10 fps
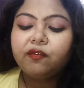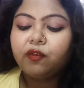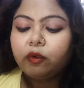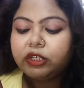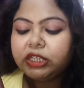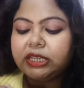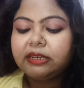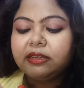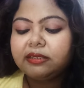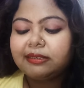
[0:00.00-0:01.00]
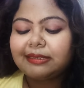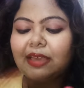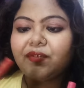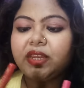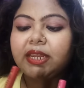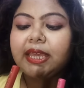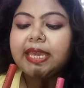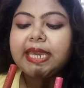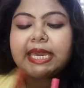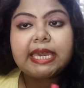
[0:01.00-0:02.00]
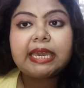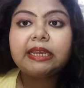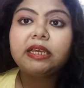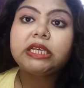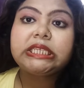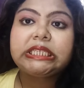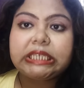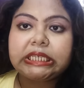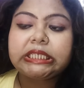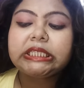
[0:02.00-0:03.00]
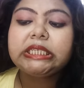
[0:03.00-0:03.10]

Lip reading: 14, 7, and 6.